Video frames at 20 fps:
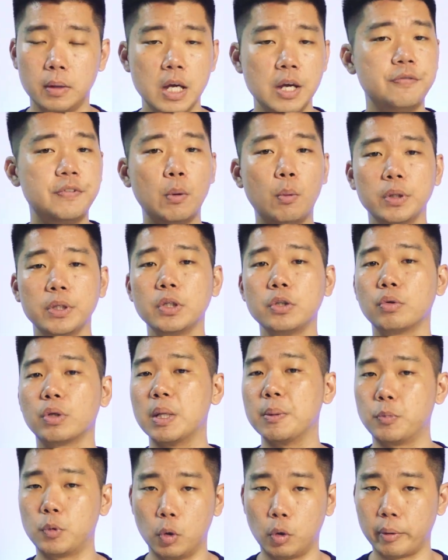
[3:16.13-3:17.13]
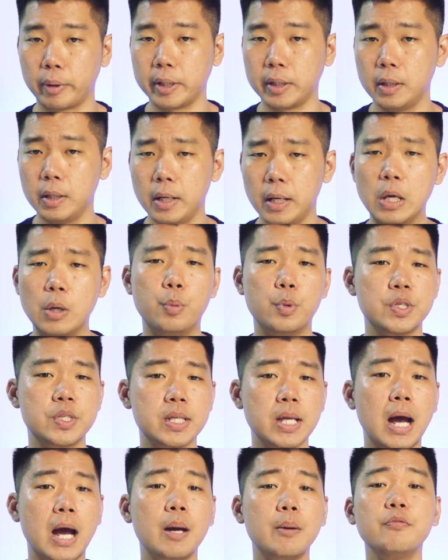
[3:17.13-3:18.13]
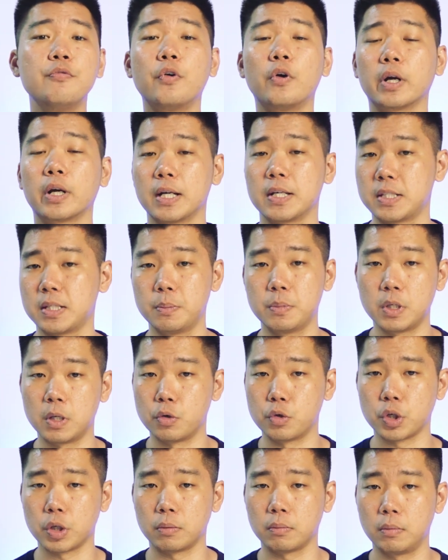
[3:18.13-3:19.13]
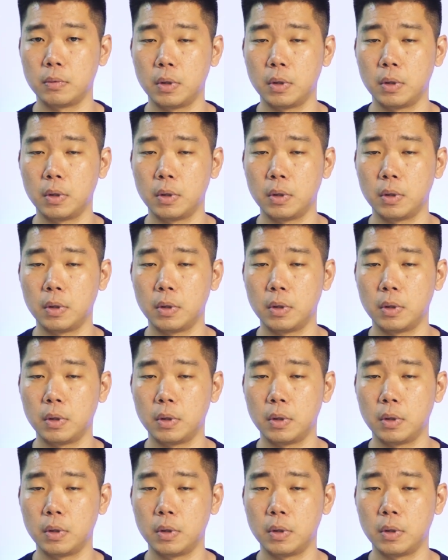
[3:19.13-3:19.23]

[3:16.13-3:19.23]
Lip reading: If they wanted to keep growing, it was time for a custom solution,